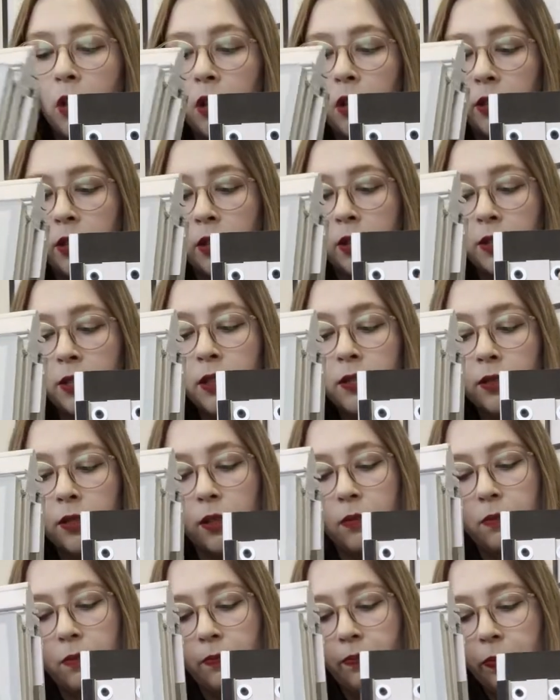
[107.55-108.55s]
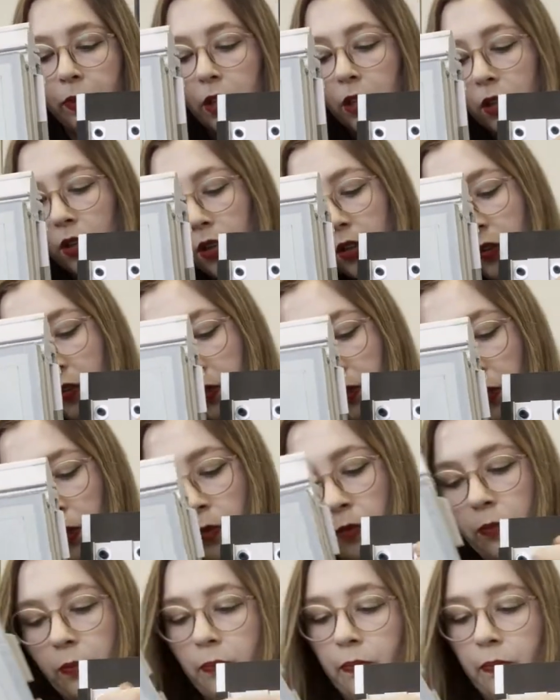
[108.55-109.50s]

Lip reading: on the system. So